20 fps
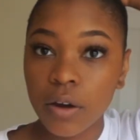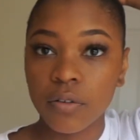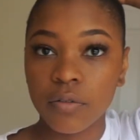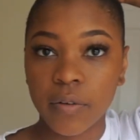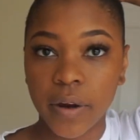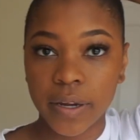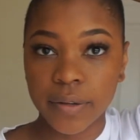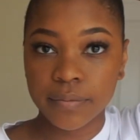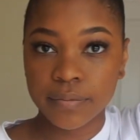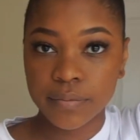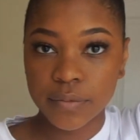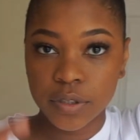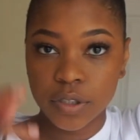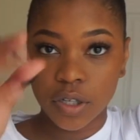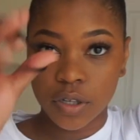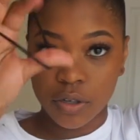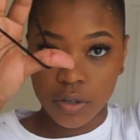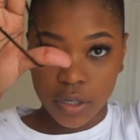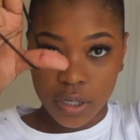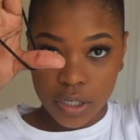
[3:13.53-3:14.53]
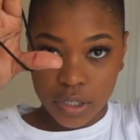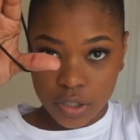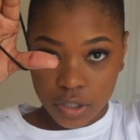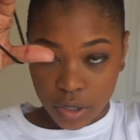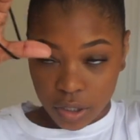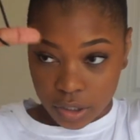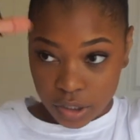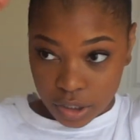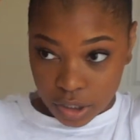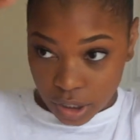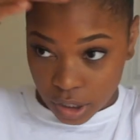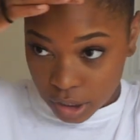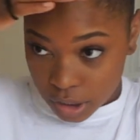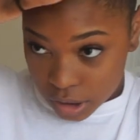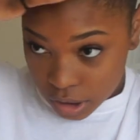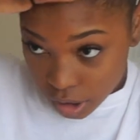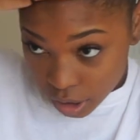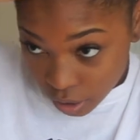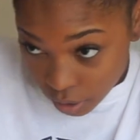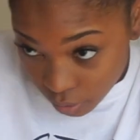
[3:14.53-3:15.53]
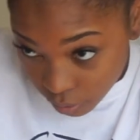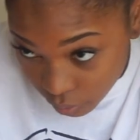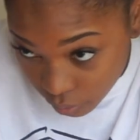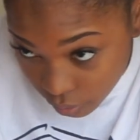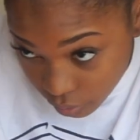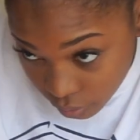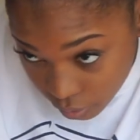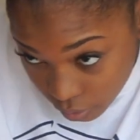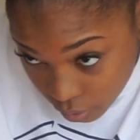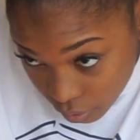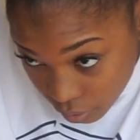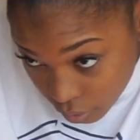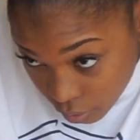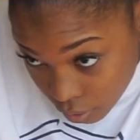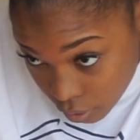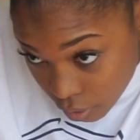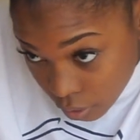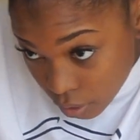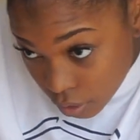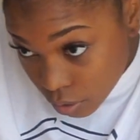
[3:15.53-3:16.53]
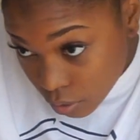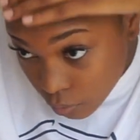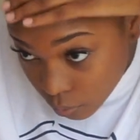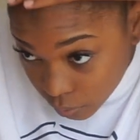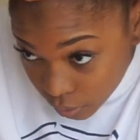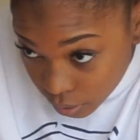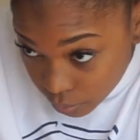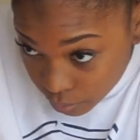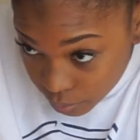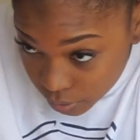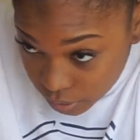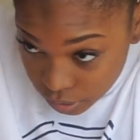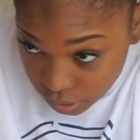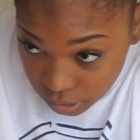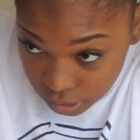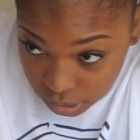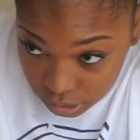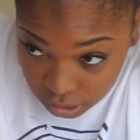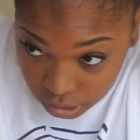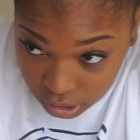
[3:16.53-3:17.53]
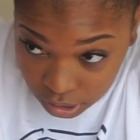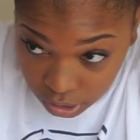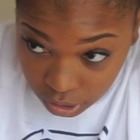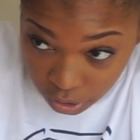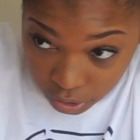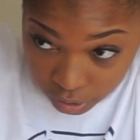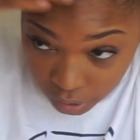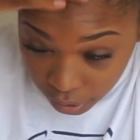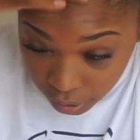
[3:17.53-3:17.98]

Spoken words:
Right, so you need a scrunchie. So you want to position your